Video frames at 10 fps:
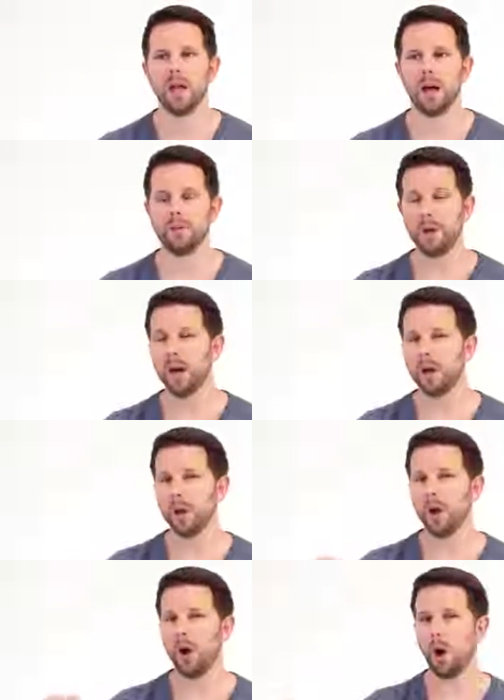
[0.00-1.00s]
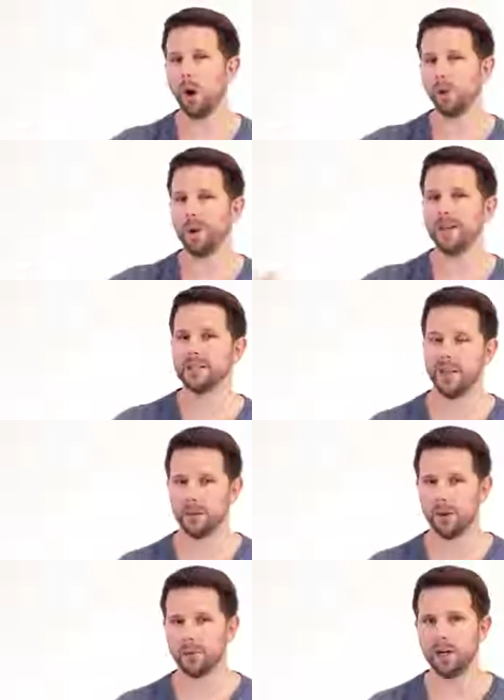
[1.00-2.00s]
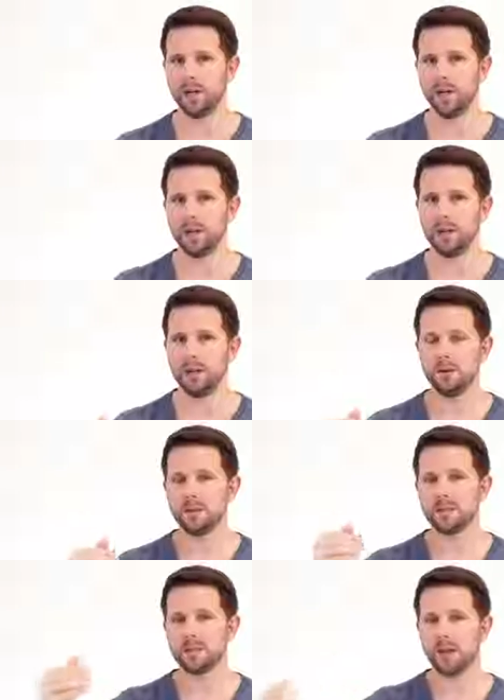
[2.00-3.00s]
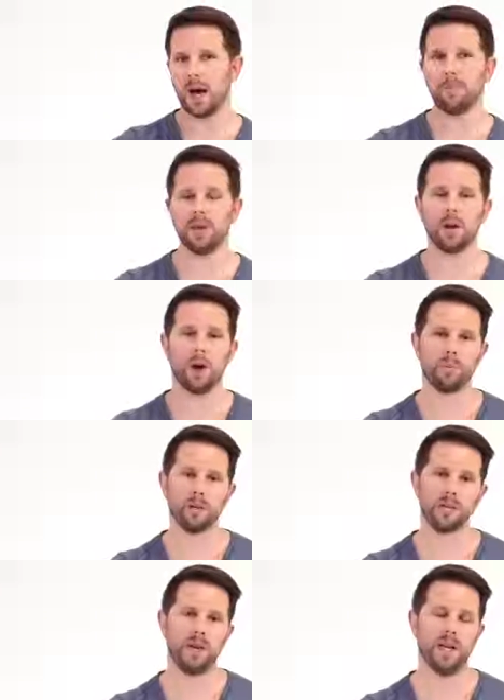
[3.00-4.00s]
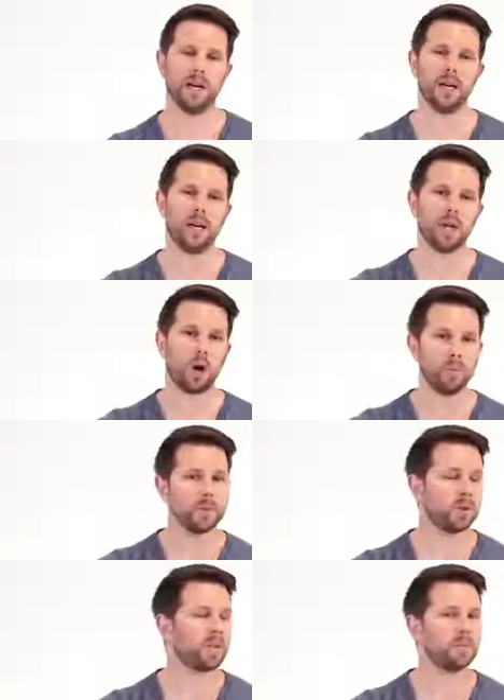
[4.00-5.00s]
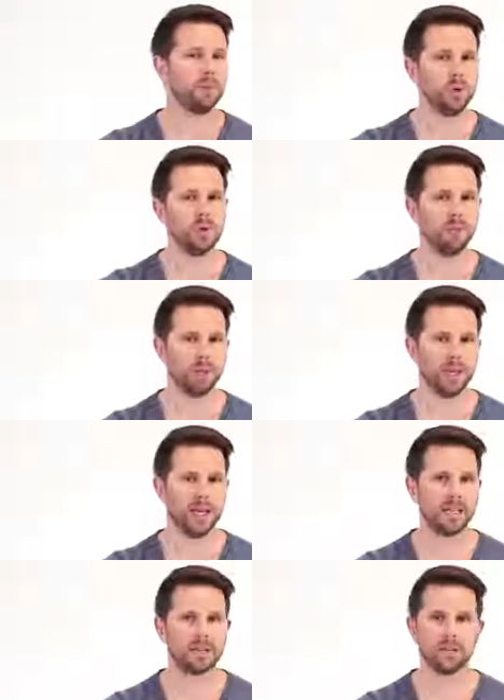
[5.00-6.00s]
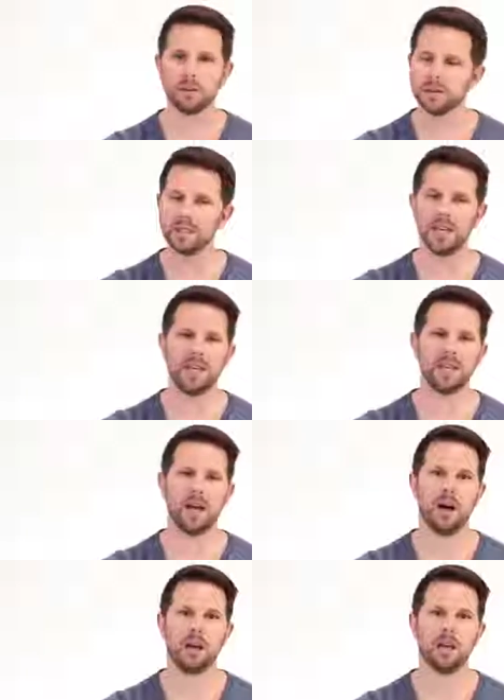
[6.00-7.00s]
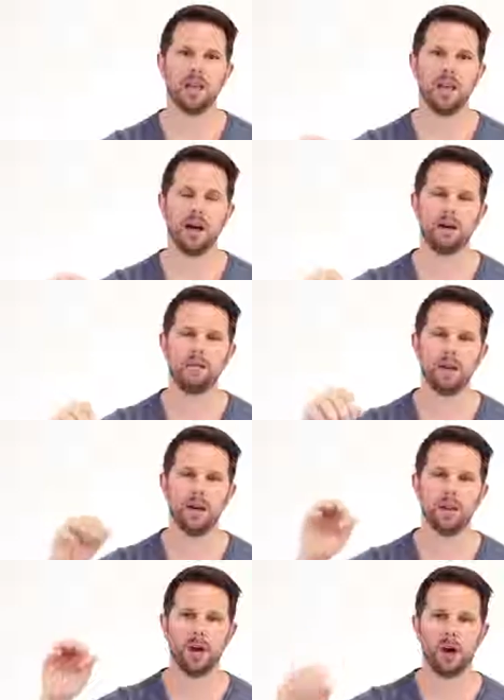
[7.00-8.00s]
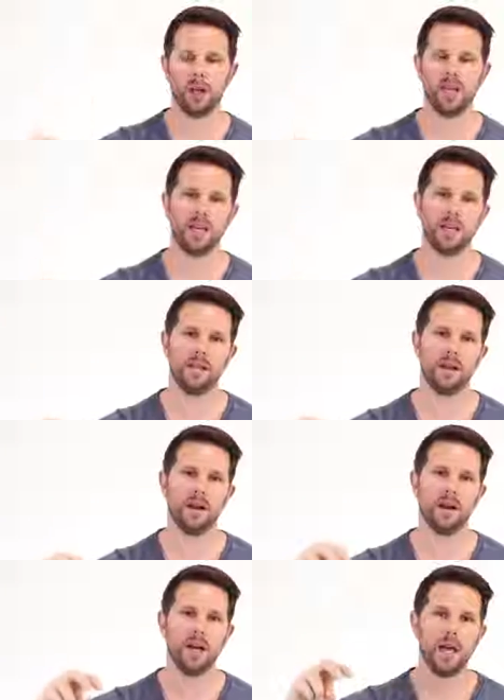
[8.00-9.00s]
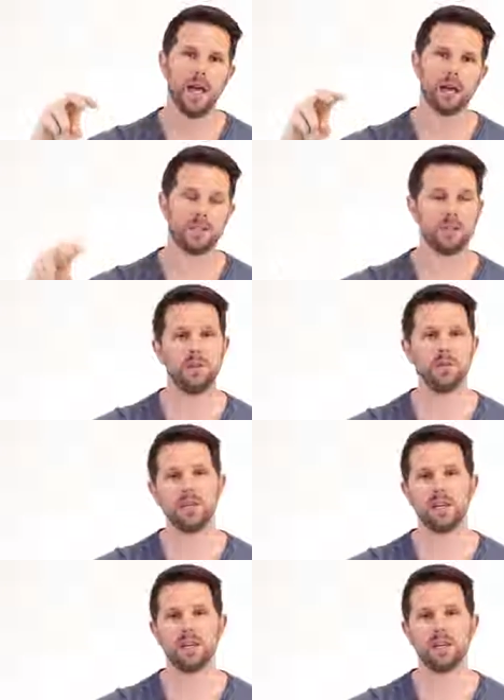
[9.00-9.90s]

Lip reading: Now, if you're not going all the way to Santa Barbara, then you can stop in Carpinteria. Carpinteria is a beautiful place, little tiny town, and they have the Holiday Inn there has two